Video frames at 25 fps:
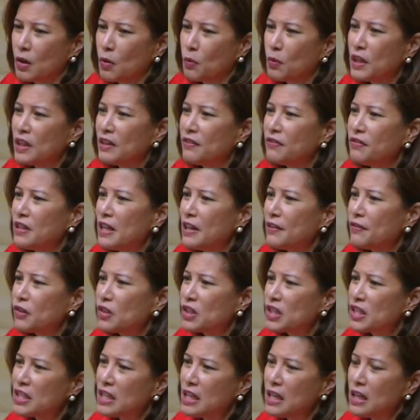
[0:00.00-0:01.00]
We have never
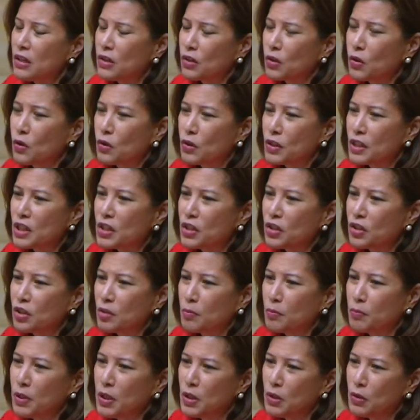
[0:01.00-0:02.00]
seen, according to
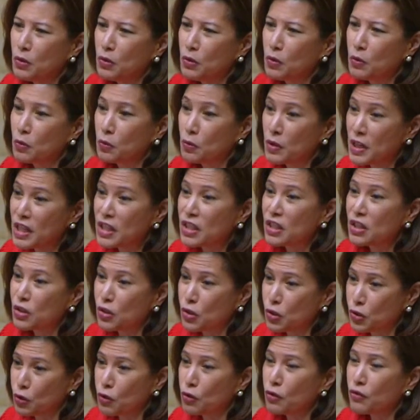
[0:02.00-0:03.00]
the Pew recent
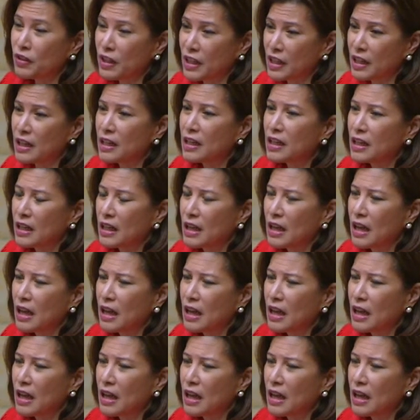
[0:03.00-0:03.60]
survey,